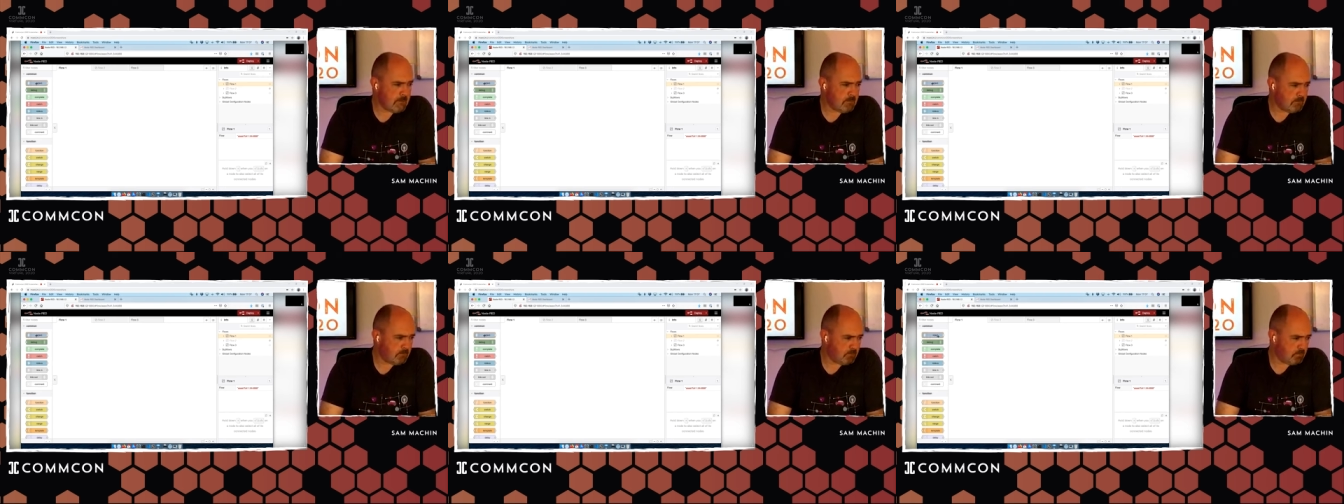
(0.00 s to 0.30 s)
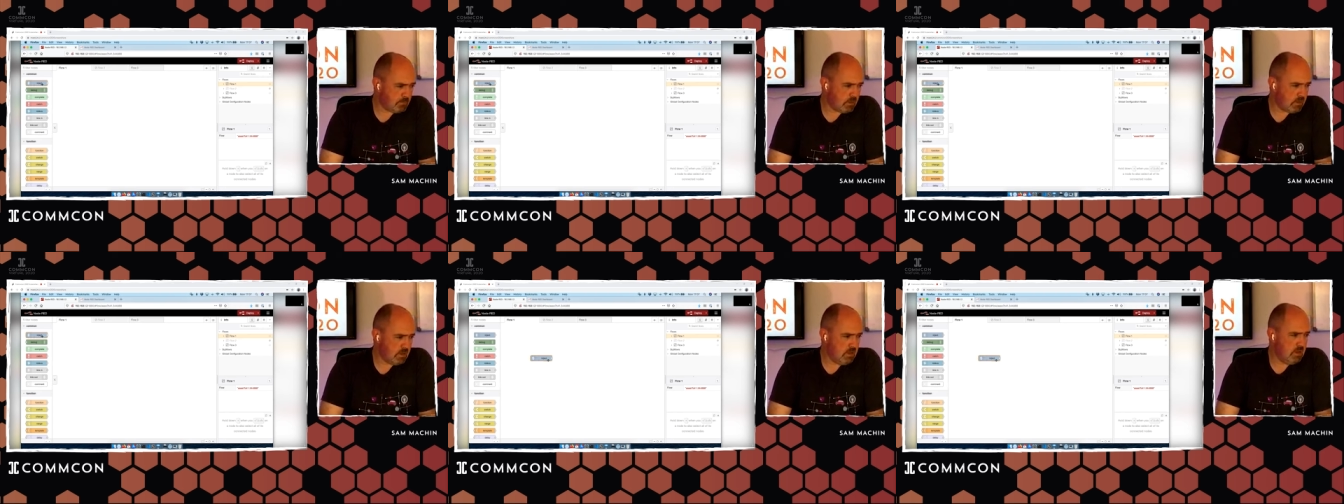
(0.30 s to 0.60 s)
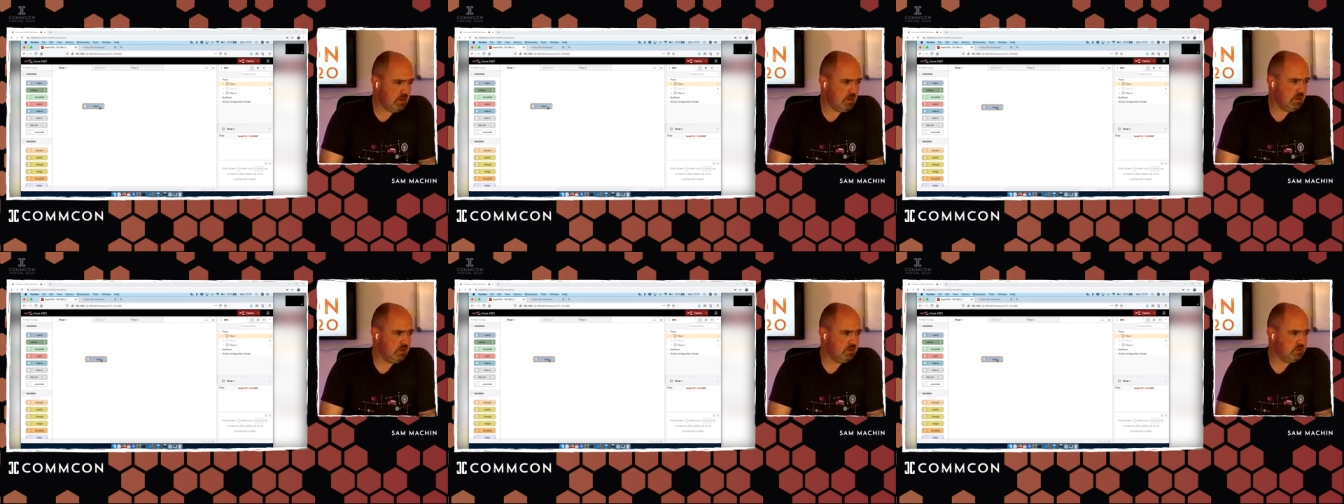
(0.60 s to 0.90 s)
And
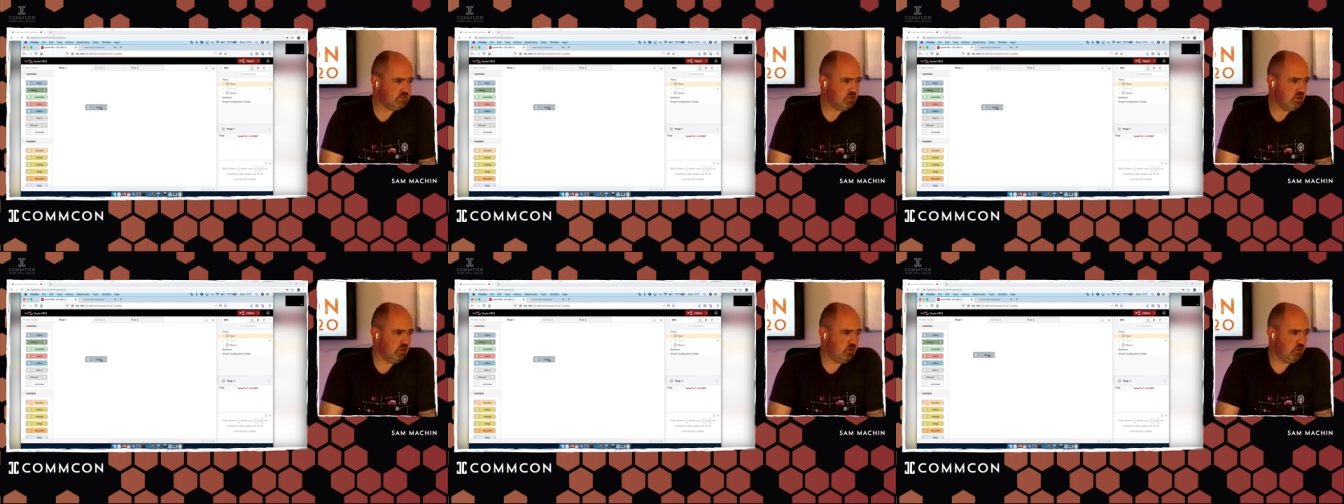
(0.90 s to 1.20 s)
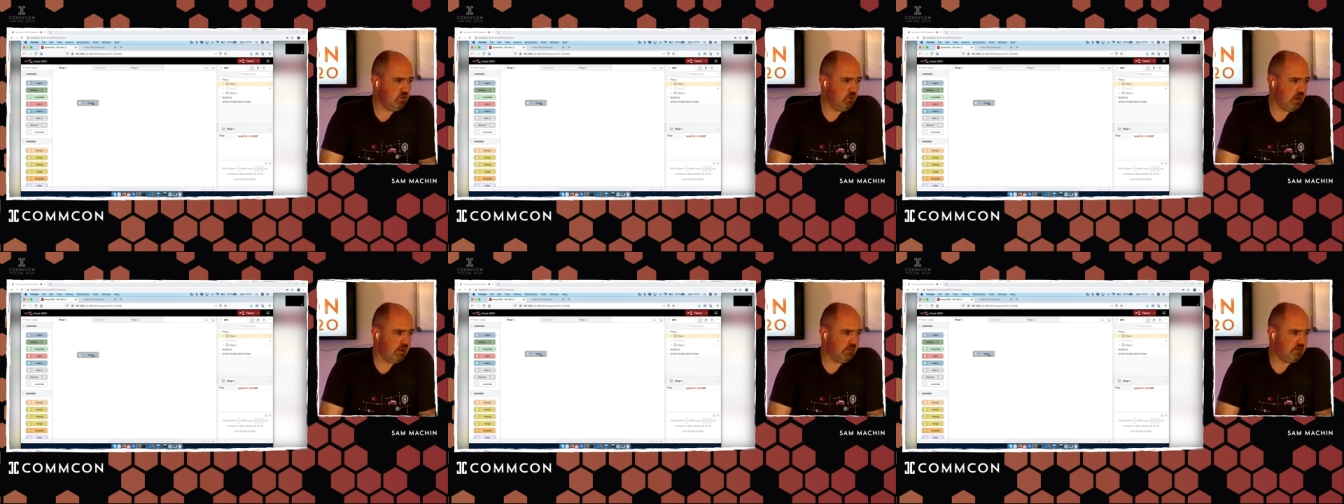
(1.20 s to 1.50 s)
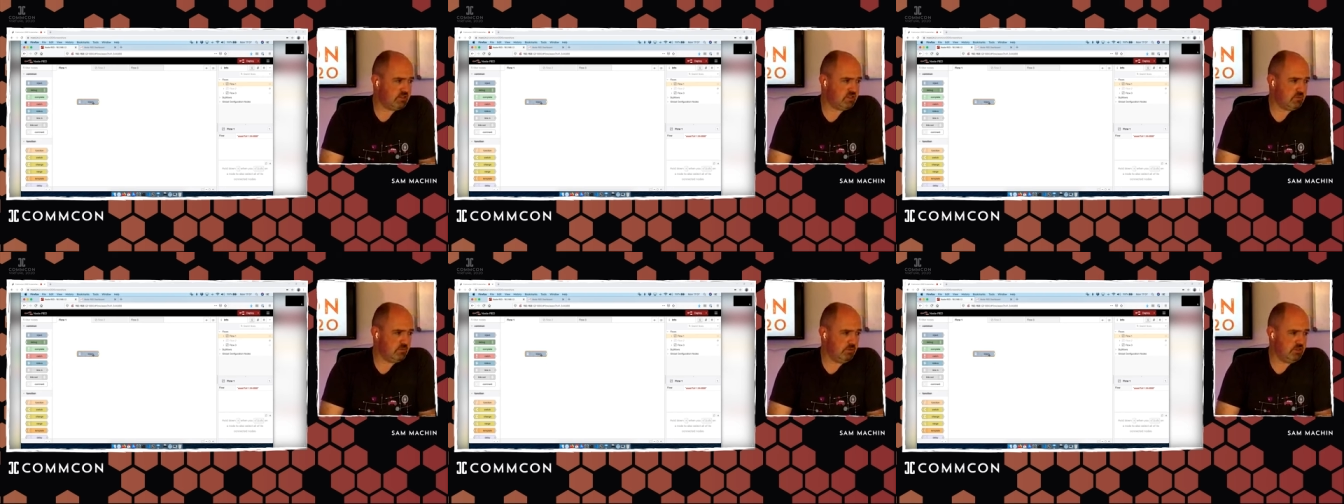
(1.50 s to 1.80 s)

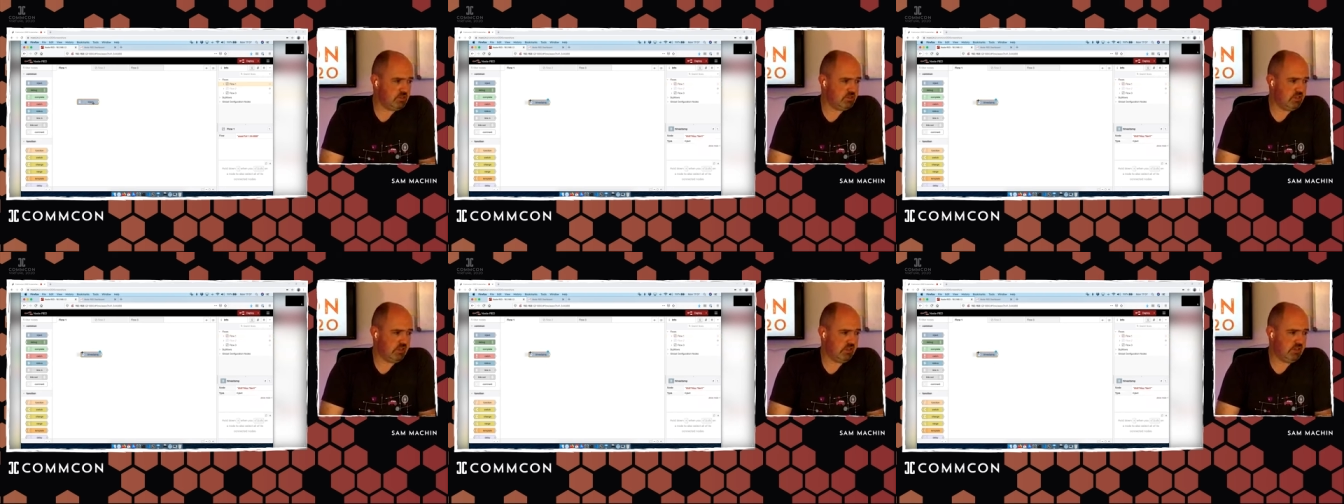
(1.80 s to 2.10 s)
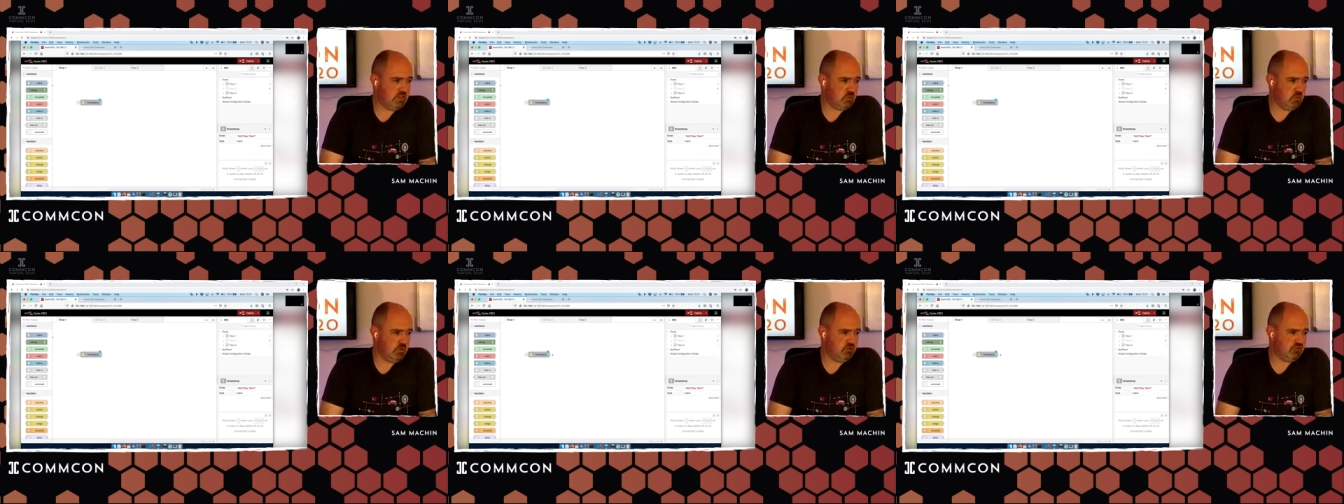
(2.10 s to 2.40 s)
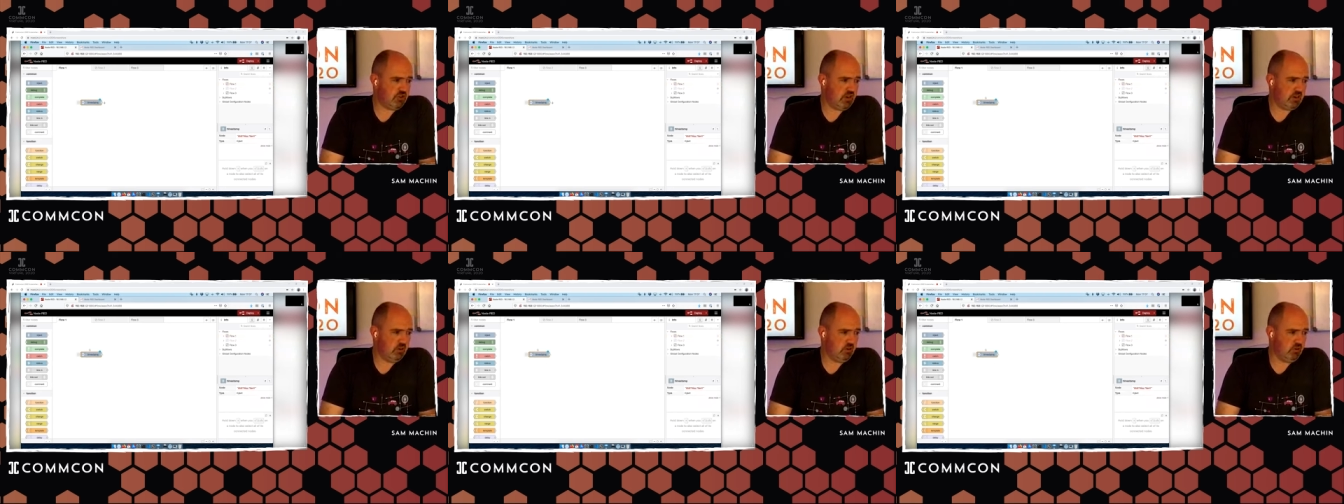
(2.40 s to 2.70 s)
the simplest thing is
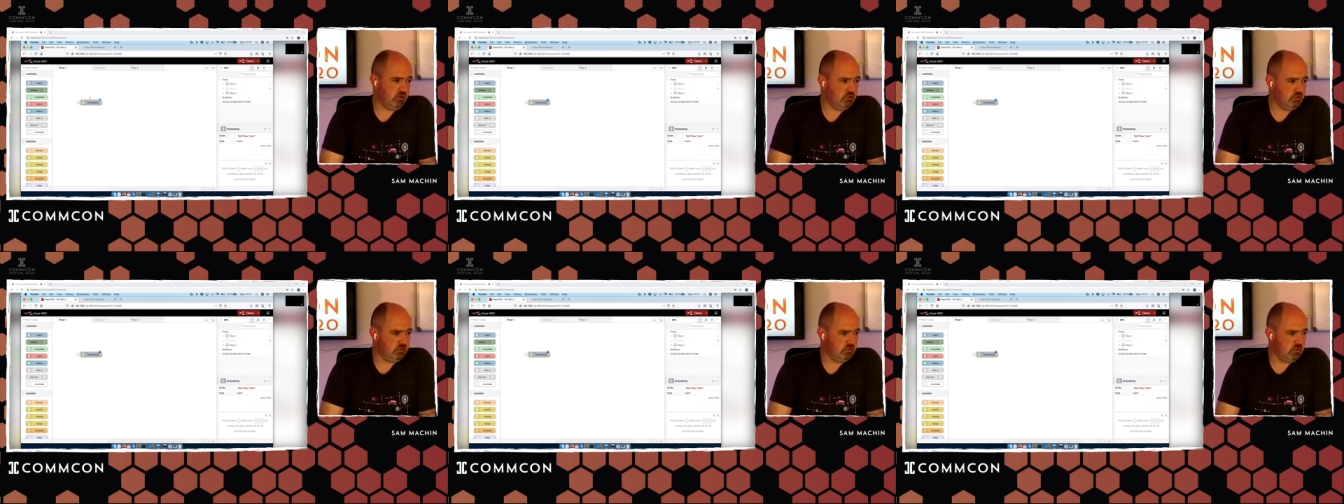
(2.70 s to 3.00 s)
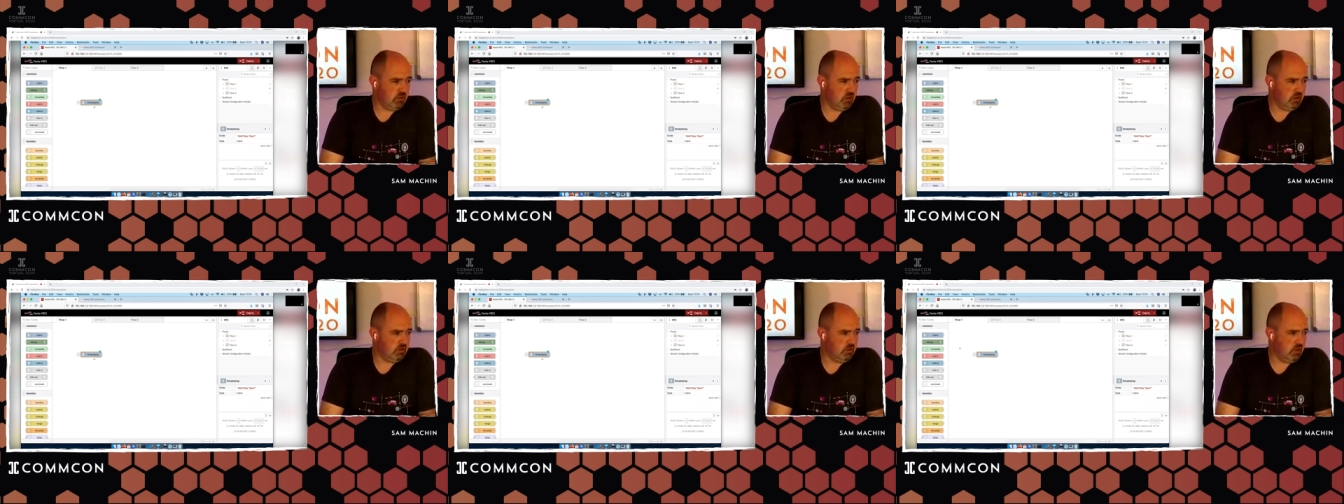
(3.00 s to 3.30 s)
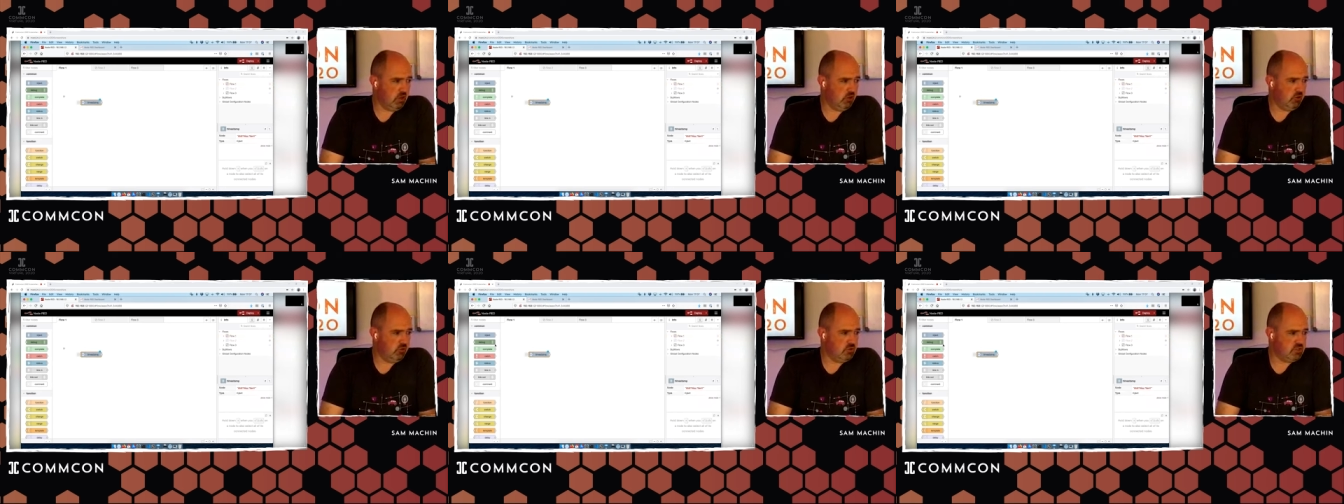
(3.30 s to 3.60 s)
we drag on
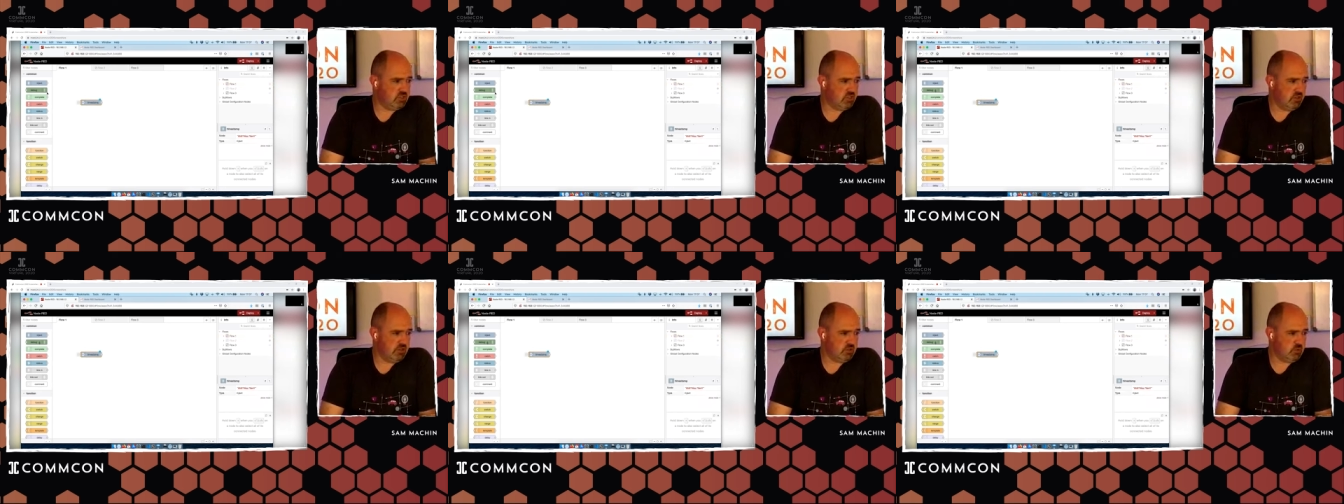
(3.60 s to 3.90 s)
our nodes.